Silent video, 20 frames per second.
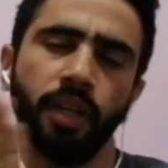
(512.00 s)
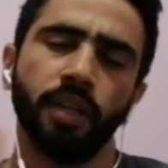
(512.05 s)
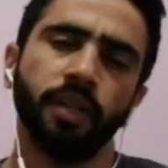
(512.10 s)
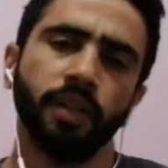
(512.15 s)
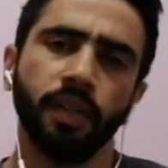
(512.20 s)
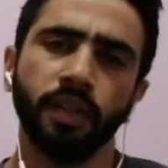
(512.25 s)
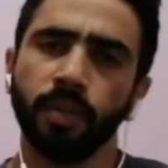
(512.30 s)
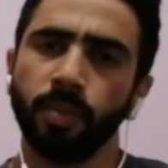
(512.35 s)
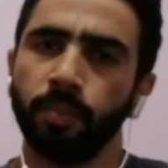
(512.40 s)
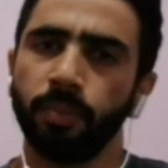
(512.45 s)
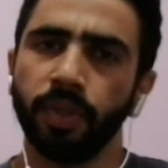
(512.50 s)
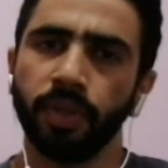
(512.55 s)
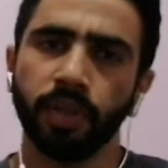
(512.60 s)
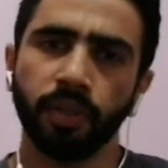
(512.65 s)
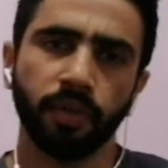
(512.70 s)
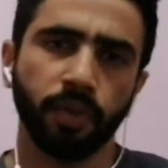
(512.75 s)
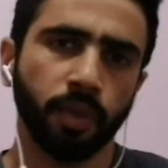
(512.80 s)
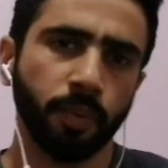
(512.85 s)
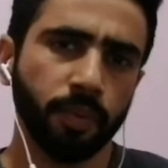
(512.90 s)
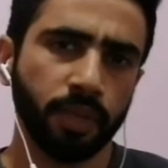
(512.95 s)
disappearing
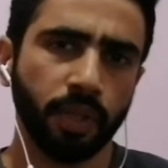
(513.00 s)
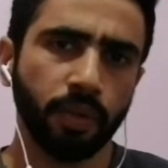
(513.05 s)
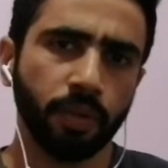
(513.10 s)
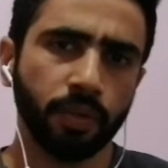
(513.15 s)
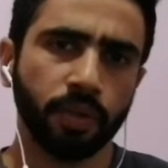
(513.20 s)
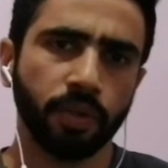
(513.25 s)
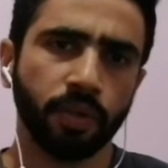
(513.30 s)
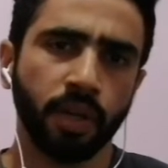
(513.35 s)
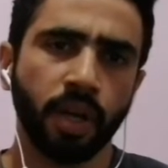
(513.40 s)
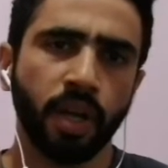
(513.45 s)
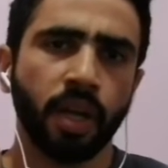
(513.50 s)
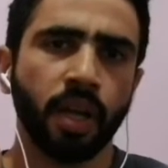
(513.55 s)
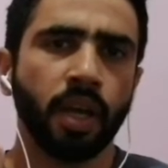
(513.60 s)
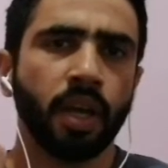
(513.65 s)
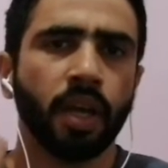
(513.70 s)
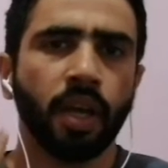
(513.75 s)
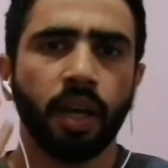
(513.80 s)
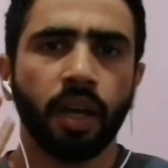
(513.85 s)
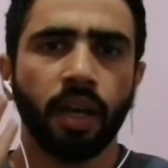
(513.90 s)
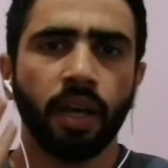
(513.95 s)
from the user,
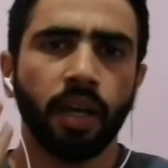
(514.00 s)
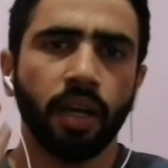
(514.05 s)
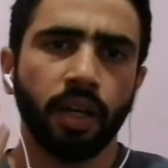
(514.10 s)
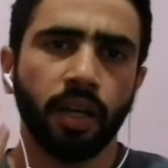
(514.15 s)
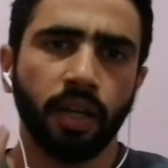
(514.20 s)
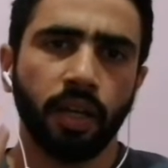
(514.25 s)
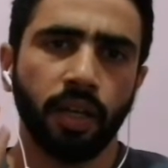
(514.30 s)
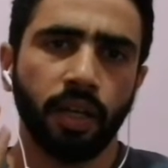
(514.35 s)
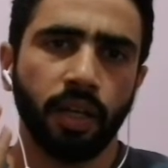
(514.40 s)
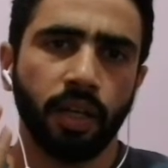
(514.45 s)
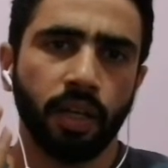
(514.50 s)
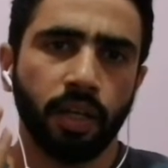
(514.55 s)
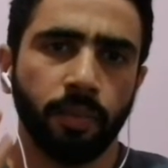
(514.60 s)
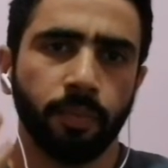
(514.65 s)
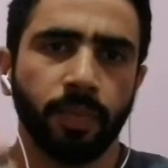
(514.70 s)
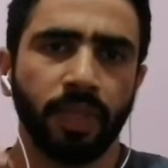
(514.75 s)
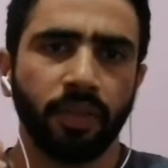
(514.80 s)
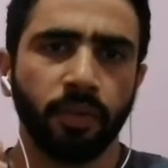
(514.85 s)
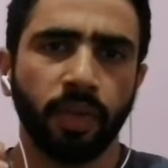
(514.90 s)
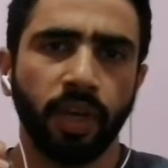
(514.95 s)

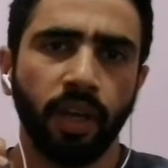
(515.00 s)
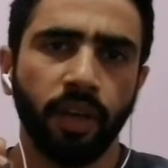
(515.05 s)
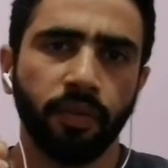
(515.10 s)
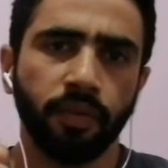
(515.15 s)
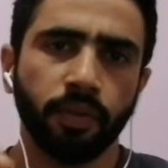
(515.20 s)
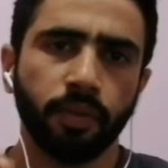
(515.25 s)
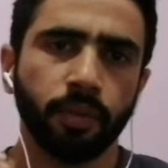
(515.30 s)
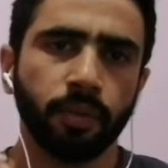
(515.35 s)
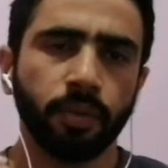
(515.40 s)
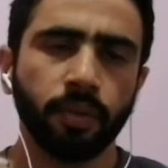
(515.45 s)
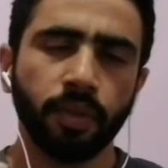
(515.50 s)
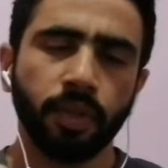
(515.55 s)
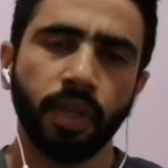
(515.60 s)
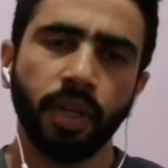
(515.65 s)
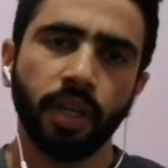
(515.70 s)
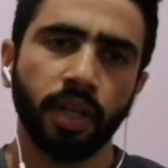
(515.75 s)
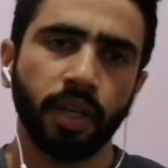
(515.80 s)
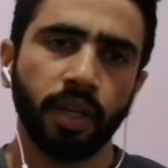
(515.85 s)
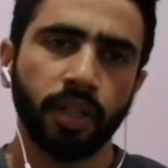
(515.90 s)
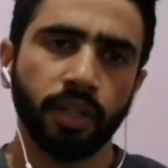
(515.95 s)
but you have to
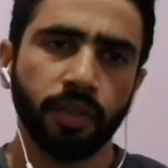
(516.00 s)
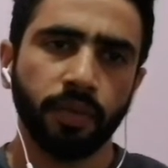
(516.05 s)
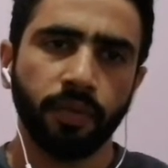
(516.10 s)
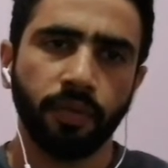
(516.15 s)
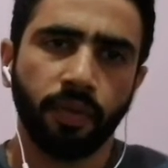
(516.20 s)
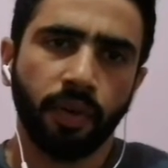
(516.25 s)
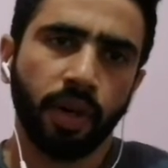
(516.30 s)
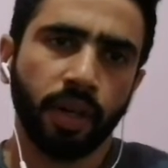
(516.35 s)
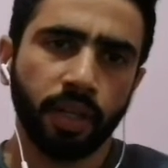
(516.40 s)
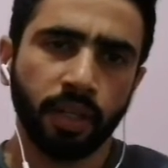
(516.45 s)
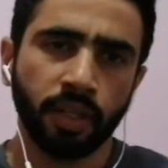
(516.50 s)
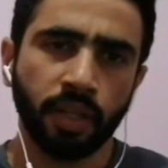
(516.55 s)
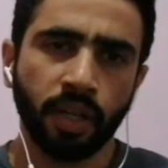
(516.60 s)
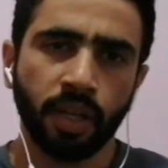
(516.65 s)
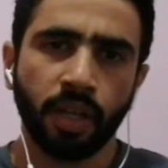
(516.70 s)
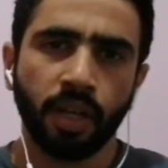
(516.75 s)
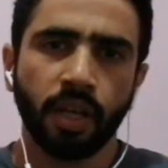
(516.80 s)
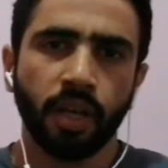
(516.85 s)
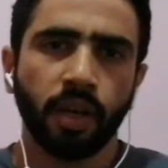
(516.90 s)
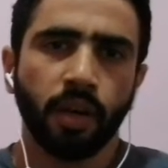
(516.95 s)
define
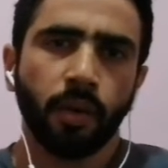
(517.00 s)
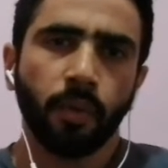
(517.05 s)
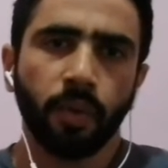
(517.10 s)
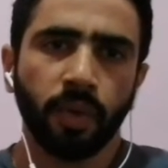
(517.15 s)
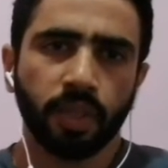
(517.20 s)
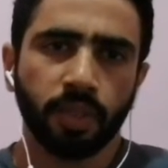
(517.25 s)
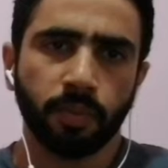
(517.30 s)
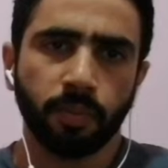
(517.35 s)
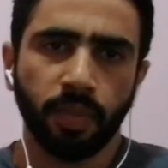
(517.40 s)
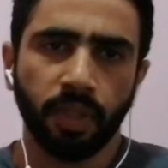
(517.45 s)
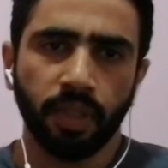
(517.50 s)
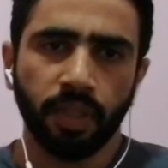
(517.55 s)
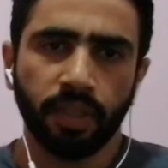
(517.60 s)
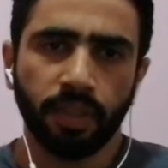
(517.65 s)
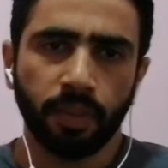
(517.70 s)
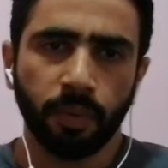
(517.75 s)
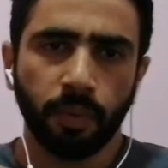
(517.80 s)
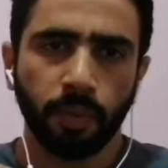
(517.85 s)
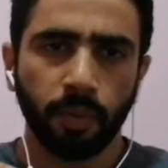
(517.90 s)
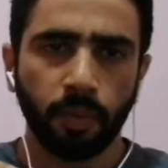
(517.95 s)
what's
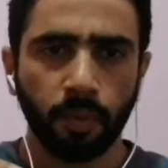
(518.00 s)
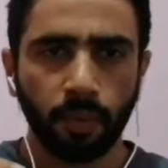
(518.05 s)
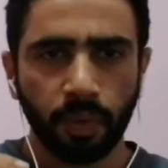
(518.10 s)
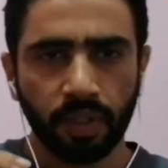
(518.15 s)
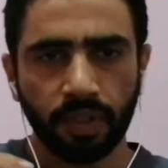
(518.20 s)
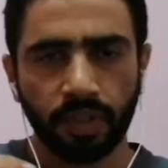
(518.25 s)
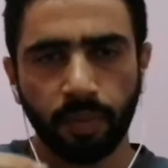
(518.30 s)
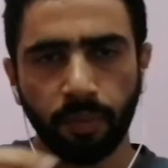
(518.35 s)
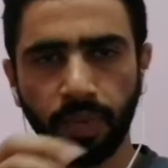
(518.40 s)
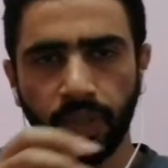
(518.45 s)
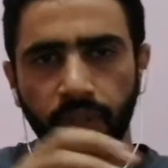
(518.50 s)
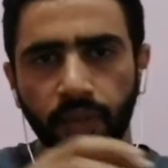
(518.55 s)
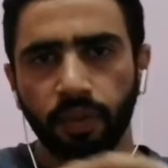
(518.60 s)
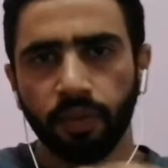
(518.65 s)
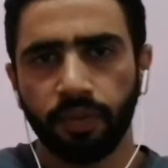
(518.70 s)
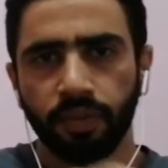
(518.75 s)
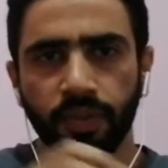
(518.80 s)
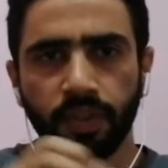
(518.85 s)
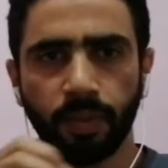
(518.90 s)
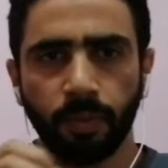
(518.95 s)
the meaning
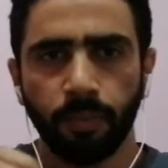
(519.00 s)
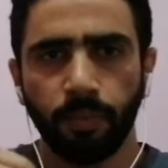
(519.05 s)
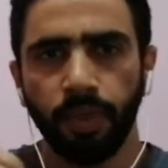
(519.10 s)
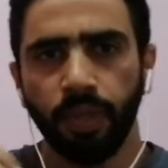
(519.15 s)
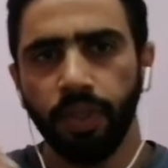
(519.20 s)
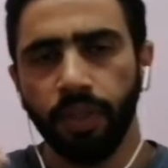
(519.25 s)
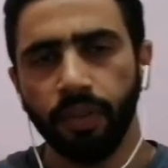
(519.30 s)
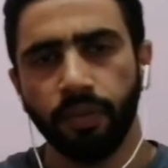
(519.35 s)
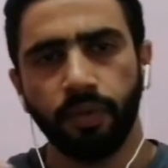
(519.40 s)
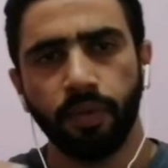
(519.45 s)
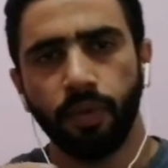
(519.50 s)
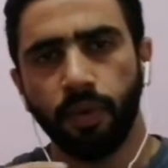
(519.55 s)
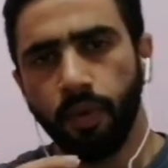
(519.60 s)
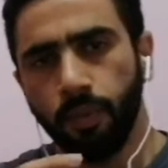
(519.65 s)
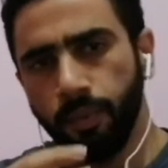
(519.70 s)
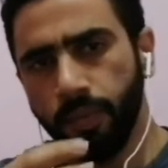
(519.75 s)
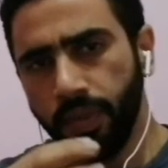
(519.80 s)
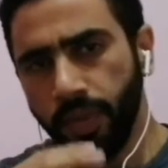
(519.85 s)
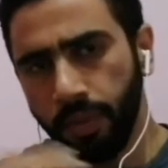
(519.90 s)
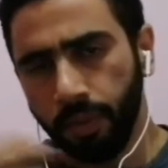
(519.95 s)
of disappearing from
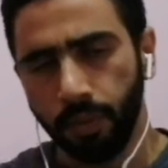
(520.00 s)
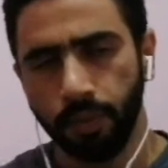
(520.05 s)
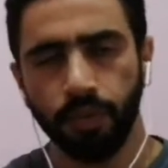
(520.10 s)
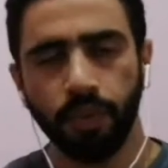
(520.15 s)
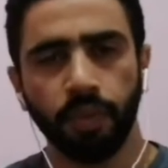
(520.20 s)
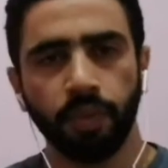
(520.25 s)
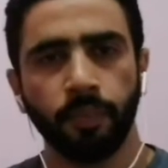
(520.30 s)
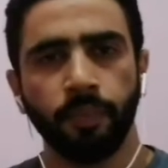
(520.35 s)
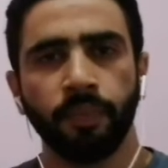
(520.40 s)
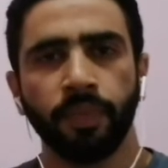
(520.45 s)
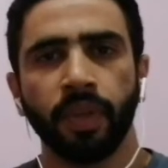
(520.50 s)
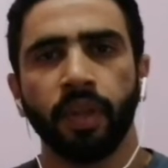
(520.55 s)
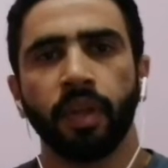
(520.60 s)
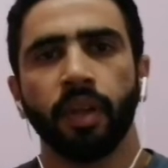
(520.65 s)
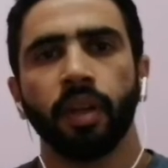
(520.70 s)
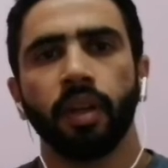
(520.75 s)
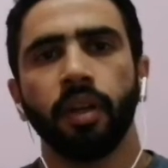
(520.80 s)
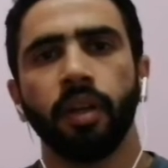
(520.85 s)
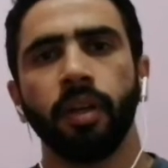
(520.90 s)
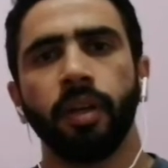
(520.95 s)
the user.
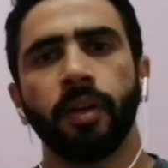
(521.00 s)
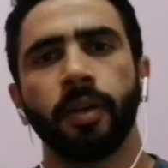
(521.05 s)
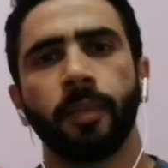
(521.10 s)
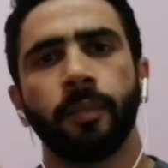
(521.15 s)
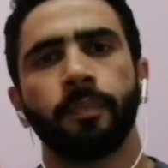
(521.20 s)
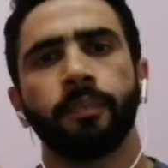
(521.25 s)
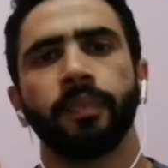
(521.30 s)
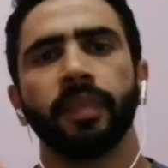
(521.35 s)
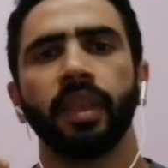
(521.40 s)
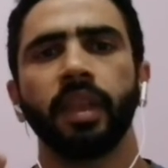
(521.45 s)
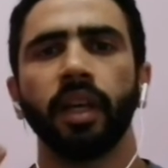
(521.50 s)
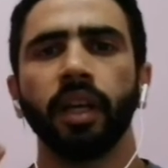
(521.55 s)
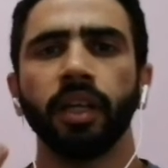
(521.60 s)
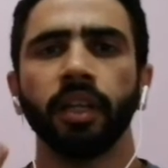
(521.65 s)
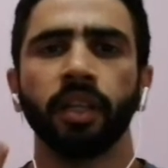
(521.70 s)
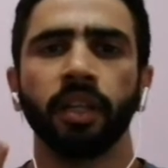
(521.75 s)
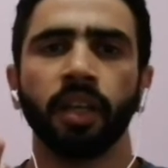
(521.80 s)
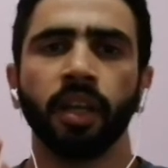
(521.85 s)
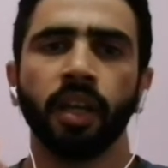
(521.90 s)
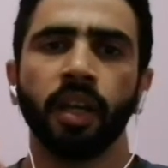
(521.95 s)
Like
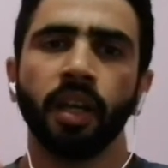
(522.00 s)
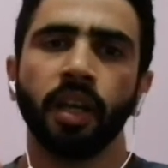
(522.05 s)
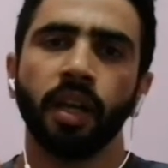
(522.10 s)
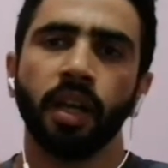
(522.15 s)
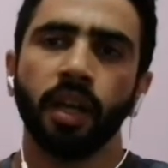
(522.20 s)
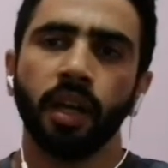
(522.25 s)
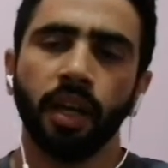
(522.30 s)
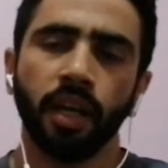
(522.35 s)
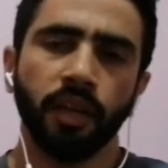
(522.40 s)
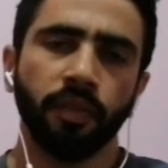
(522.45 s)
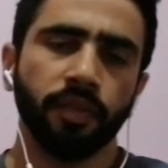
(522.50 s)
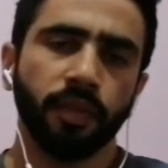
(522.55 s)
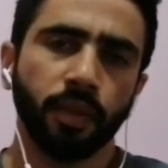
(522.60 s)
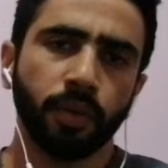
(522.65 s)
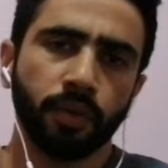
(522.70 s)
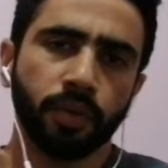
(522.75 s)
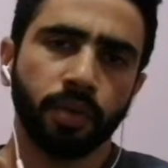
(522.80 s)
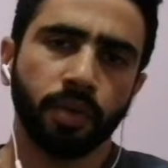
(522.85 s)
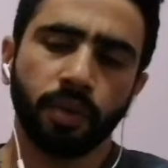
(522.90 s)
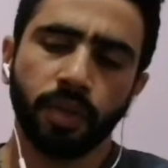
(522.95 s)
if the
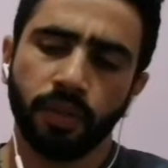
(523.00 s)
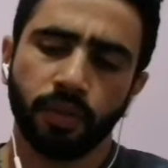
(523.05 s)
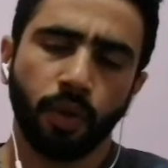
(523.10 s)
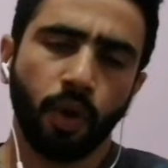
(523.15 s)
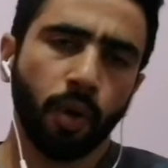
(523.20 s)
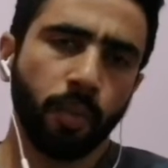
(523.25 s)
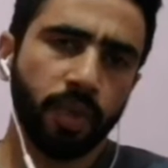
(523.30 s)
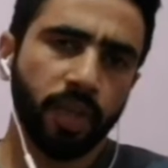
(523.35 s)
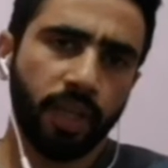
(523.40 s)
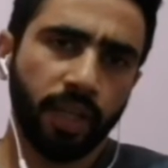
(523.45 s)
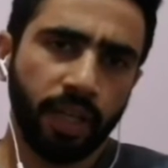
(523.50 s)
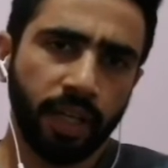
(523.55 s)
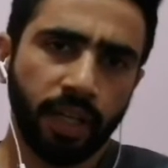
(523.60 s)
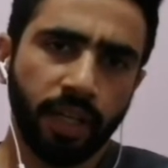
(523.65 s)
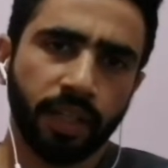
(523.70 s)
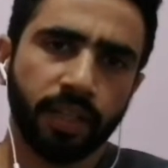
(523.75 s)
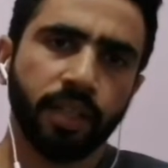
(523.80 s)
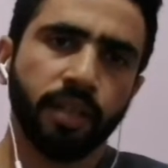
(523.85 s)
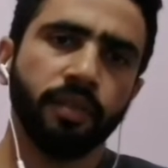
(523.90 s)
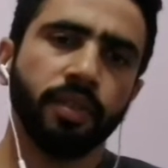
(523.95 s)
user is opening an
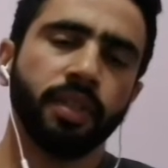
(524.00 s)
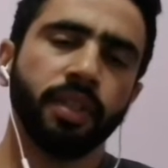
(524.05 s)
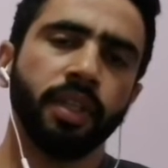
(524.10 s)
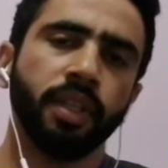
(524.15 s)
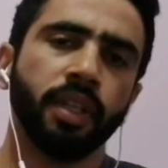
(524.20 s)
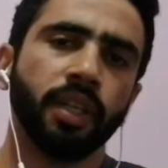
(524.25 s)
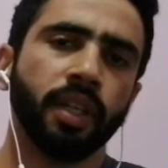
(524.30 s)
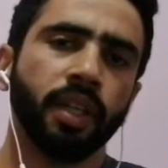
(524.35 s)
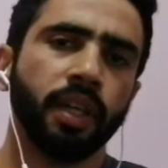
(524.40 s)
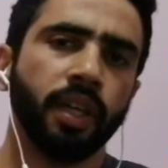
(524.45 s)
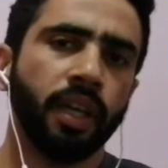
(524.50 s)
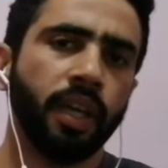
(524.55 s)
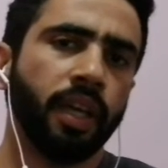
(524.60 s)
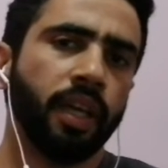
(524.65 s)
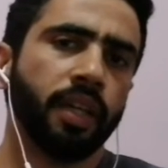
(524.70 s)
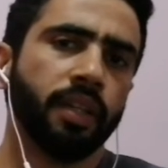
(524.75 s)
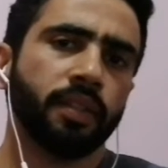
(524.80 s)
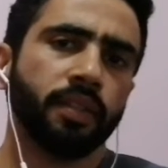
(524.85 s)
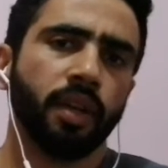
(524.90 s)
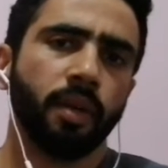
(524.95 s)
activity
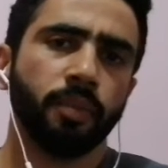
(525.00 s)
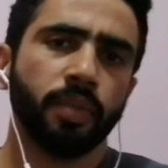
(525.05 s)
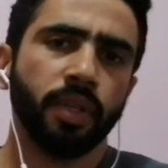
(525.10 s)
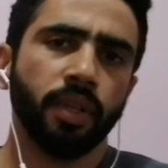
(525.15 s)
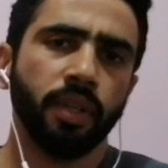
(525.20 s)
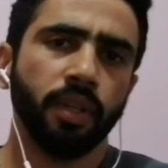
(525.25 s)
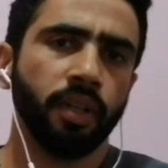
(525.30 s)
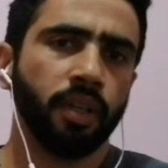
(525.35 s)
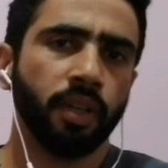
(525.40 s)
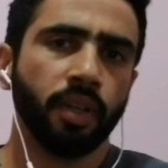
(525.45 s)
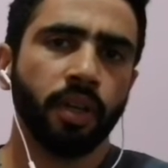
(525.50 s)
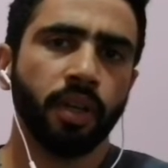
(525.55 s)
and something